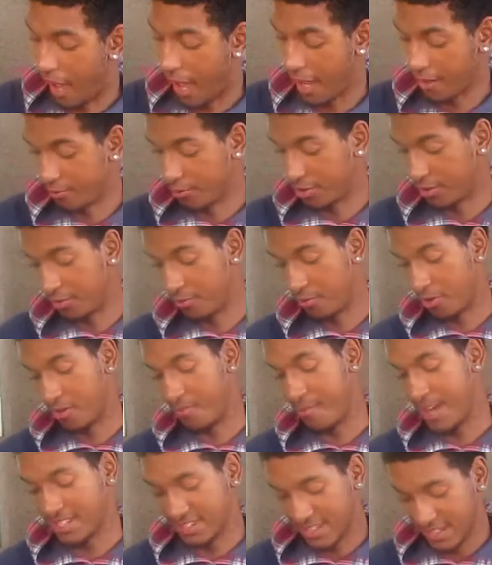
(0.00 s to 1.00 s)
didn't really
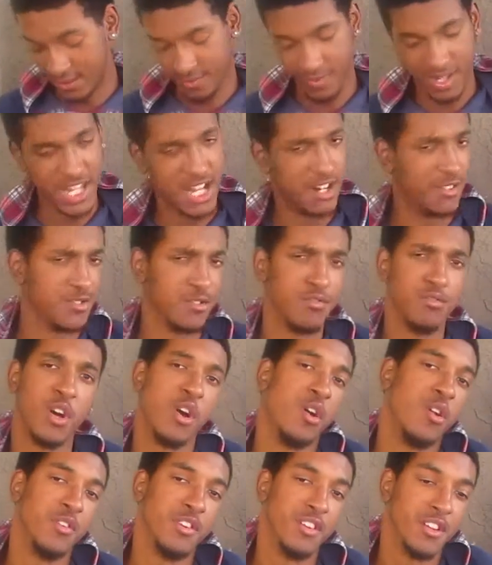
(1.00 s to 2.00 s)
want to make this video too
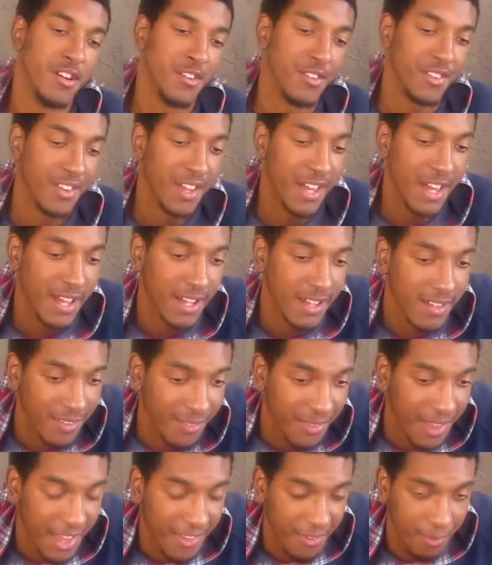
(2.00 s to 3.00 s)
long, you know what I'm saying?
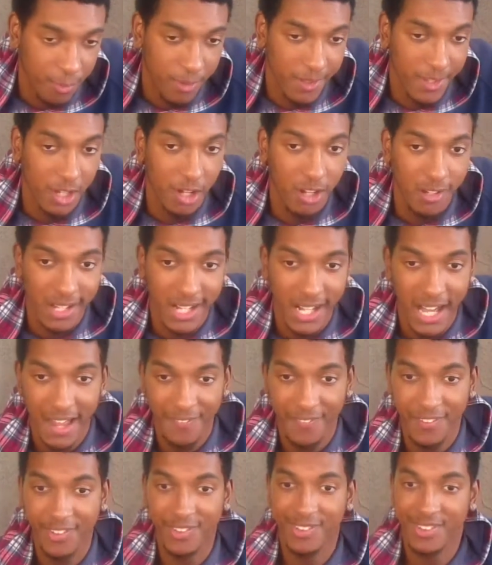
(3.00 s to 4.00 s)
Because that's really all I
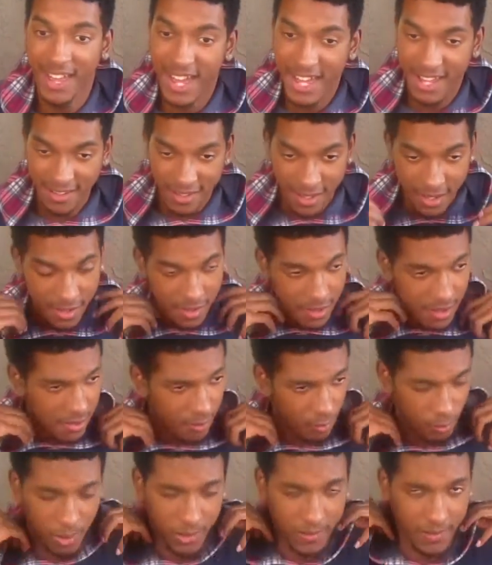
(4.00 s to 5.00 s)
got to say.
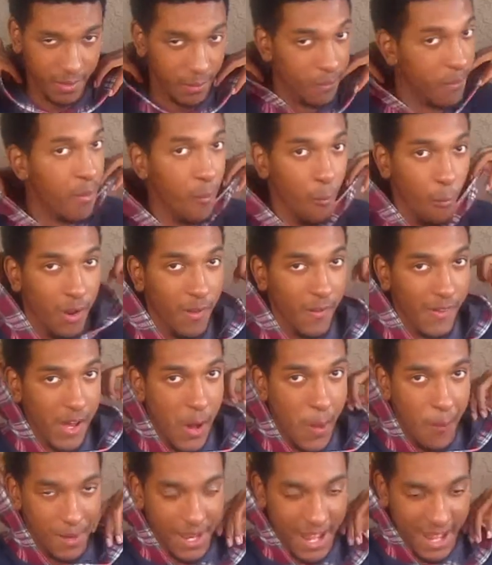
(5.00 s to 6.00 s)
Really, really
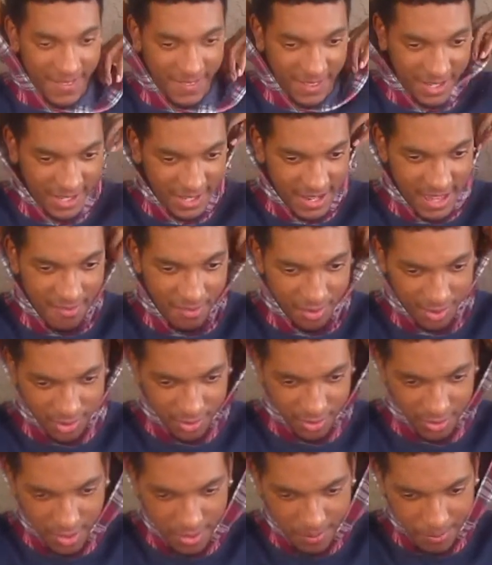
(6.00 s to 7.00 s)
hoping Anthony Davis
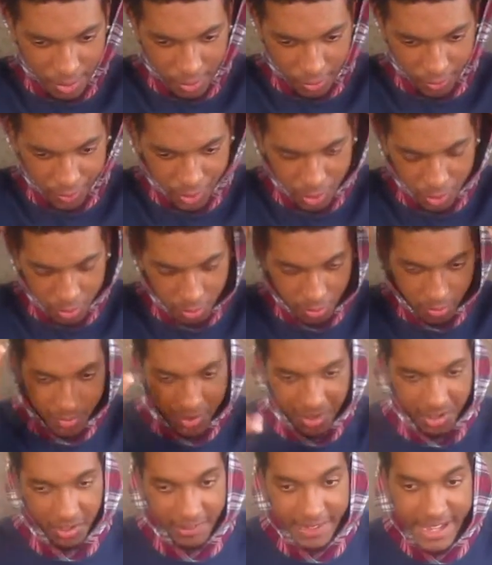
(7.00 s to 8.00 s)
has come on through
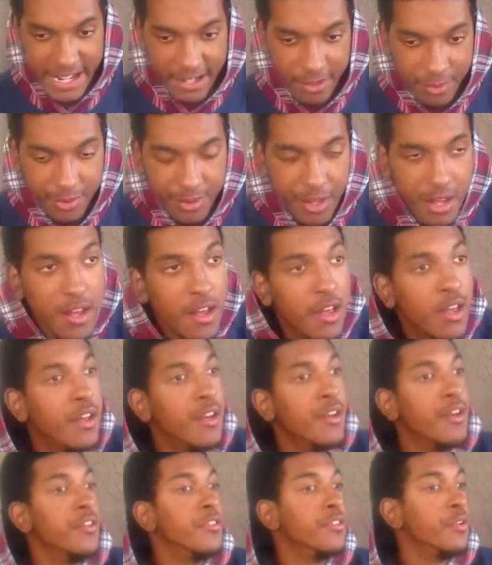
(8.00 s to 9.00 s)
to the Lakers
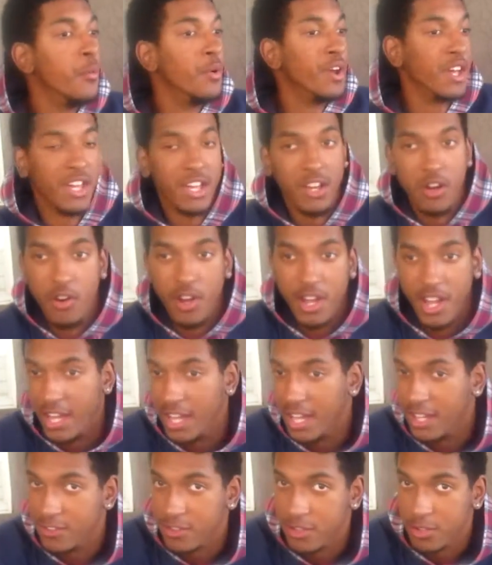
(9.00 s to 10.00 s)
so we can go ahead
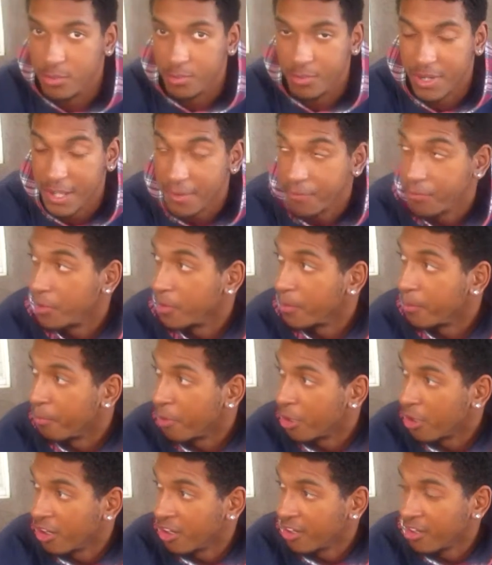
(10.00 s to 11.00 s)
and get this ring for
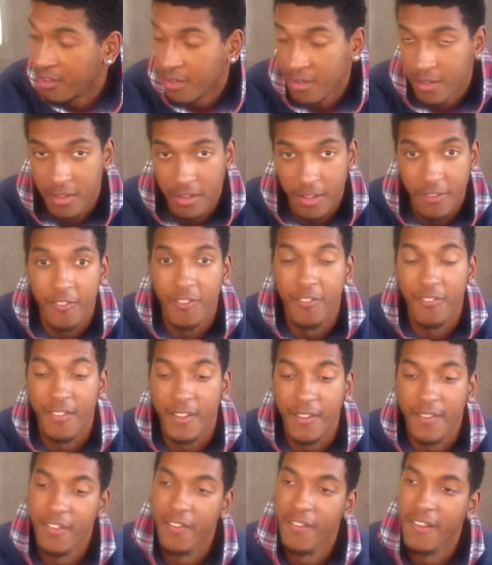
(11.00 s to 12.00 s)
LeBron
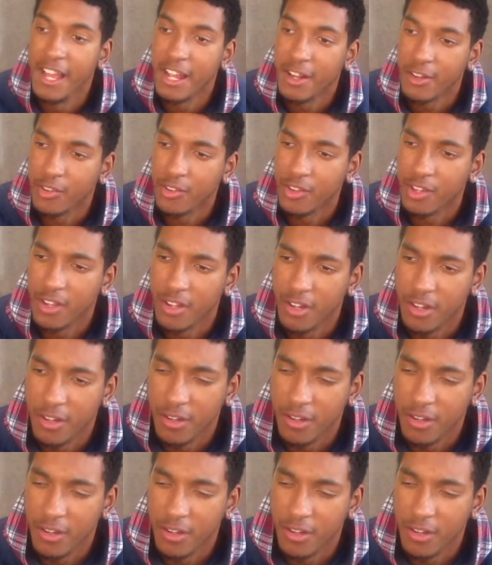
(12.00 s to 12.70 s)
and the Lakers can